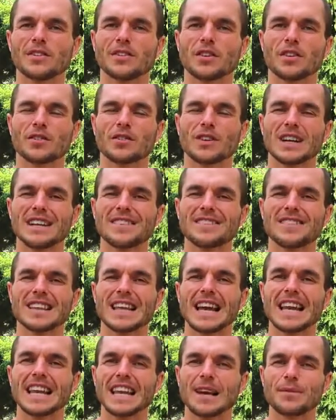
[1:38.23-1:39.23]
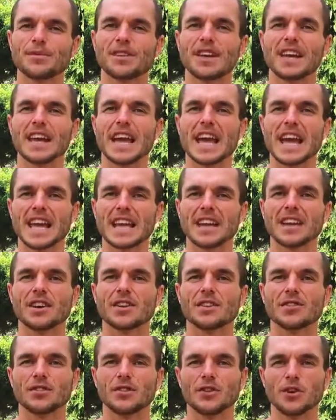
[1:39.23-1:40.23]
So it's releasing that leptin
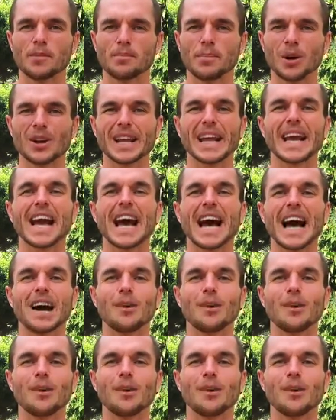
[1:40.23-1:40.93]
into your body.